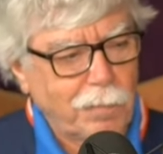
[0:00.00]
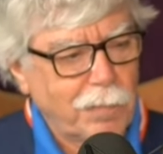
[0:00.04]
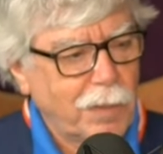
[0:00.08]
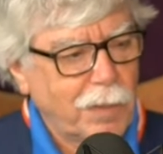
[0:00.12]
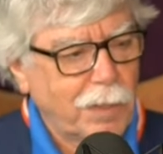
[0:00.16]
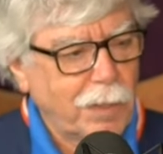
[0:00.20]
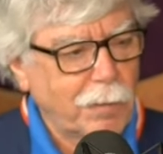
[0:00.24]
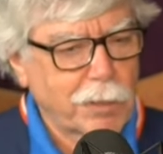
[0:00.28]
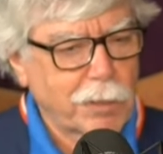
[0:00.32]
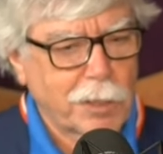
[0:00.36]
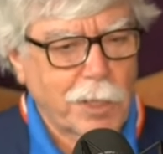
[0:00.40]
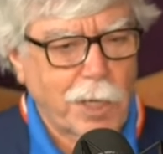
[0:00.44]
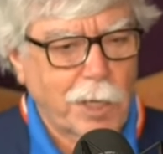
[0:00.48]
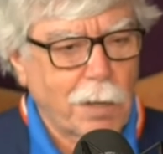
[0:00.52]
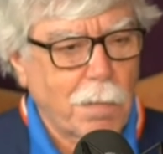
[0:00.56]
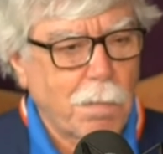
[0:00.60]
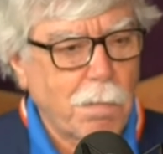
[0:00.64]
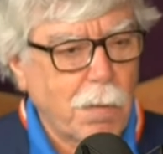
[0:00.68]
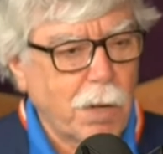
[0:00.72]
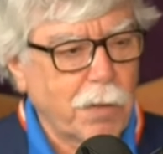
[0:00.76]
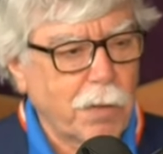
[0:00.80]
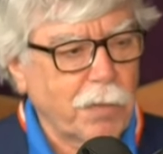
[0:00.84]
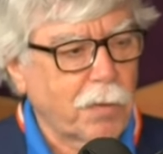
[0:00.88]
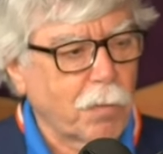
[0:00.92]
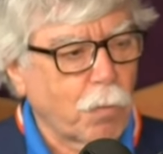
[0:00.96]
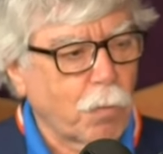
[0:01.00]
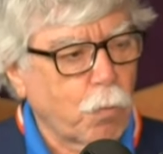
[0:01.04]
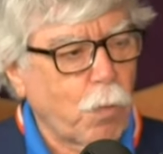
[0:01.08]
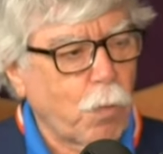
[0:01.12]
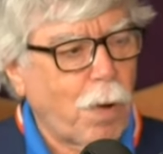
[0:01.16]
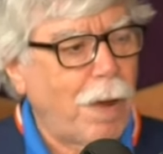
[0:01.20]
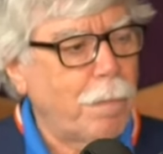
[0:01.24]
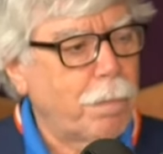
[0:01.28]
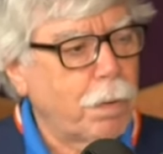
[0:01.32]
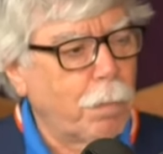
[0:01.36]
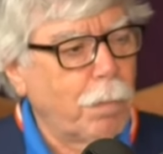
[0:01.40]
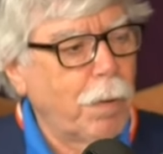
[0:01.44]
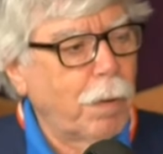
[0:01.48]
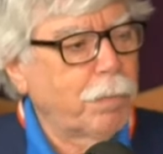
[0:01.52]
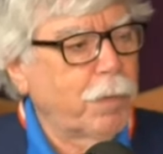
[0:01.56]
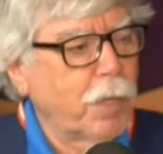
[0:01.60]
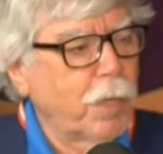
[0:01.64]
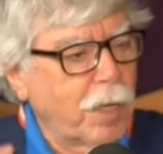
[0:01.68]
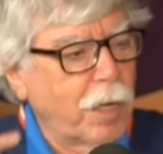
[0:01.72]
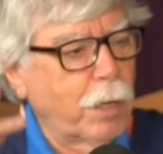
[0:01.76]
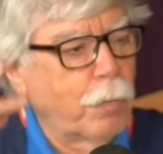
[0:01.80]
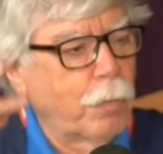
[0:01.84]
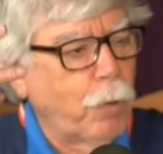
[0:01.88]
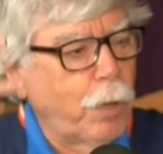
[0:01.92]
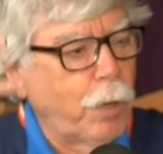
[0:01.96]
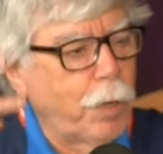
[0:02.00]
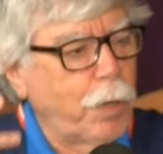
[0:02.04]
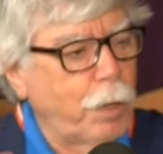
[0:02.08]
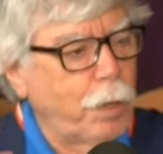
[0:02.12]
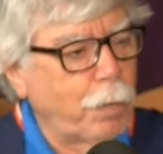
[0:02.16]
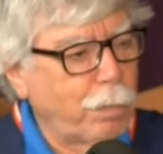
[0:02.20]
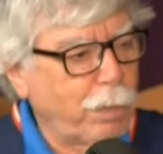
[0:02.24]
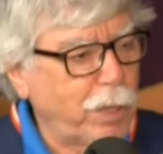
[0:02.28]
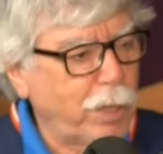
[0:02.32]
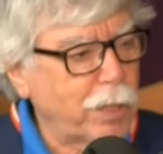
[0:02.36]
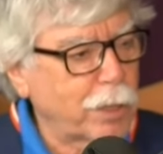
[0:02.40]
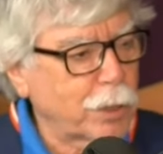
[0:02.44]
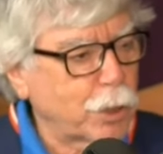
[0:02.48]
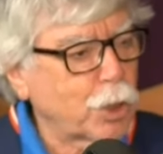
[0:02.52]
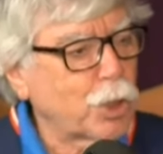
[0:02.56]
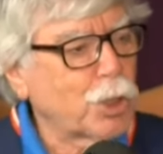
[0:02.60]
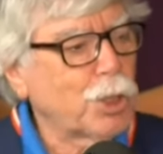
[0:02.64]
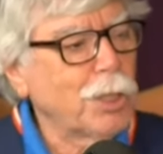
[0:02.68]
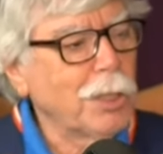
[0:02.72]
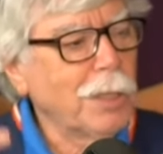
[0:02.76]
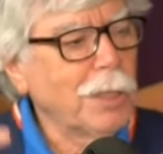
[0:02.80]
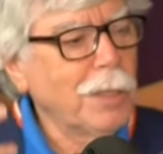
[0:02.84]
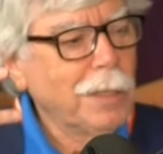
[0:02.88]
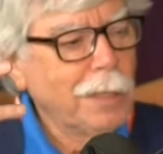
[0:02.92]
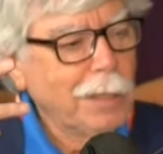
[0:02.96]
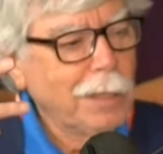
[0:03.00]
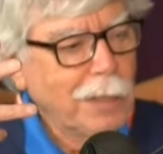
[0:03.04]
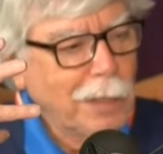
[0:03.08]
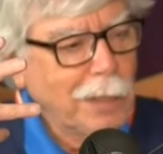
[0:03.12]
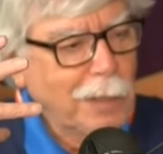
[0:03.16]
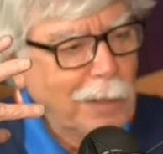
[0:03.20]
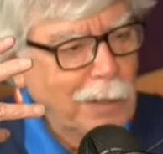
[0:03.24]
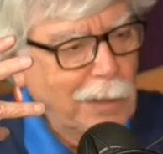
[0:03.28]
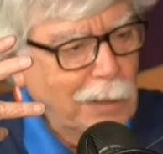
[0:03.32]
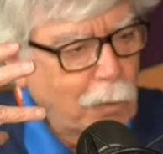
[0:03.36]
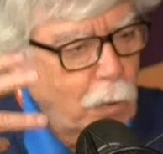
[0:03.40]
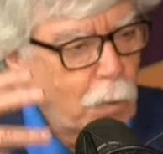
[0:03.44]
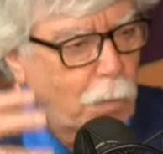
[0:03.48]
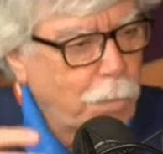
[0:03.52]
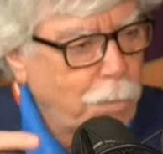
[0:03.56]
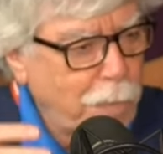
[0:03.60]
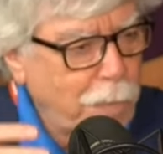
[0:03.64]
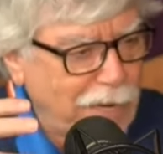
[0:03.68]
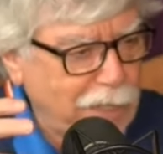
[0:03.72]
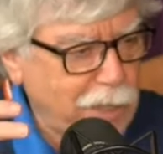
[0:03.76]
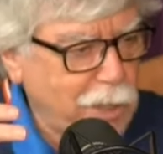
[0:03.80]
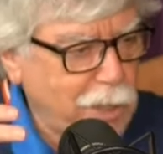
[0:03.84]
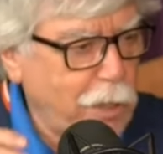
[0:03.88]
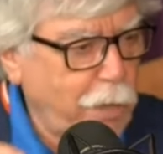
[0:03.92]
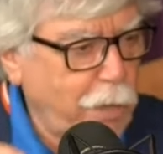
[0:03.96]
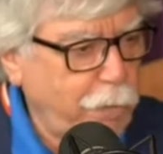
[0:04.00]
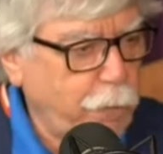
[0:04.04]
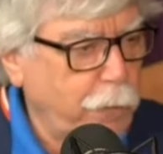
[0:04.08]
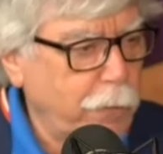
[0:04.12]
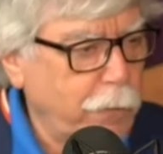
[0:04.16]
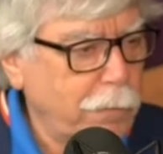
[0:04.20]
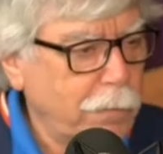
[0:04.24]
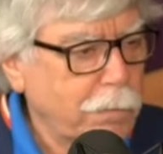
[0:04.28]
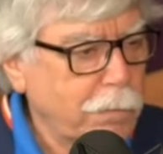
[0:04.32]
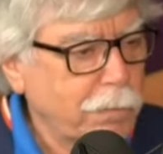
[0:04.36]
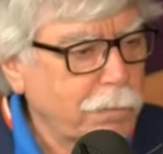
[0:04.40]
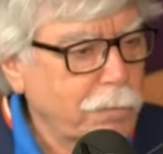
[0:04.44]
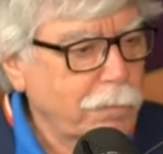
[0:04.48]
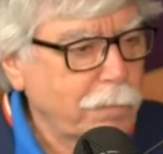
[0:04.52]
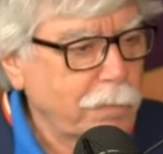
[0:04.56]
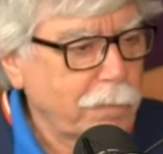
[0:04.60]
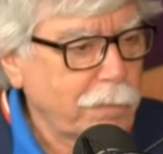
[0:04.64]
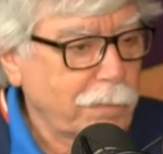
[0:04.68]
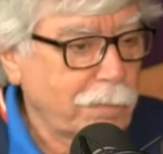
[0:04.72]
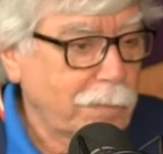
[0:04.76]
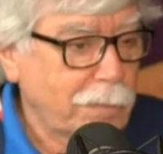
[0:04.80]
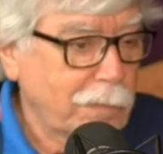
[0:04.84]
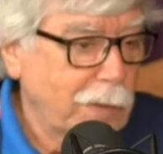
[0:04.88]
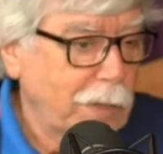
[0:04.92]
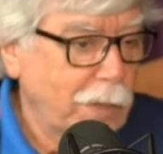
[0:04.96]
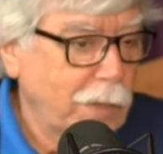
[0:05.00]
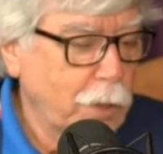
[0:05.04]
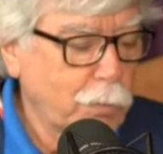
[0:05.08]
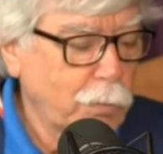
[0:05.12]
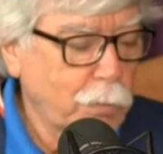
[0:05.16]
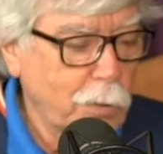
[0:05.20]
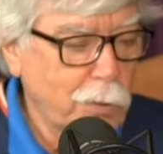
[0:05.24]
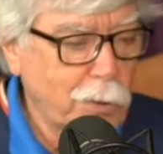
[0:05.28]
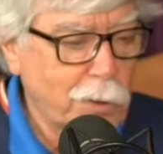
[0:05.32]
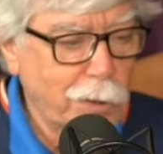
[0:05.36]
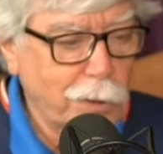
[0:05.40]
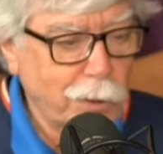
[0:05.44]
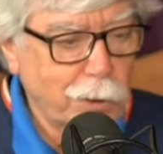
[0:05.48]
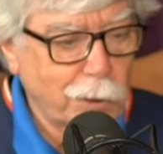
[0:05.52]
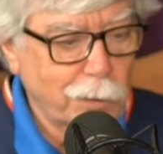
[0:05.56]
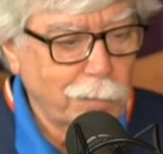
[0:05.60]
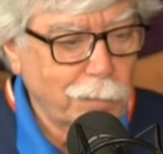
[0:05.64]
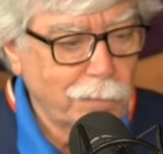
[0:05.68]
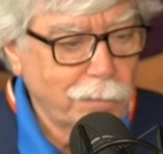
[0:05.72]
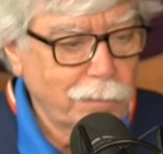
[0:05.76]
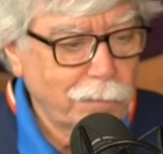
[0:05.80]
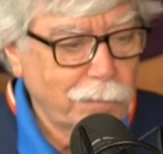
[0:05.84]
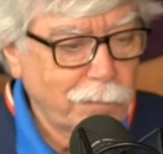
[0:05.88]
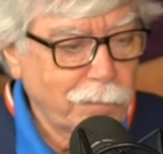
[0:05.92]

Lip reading: it would take a month to ramp him up to get him ready to pitch max effort in a rotation.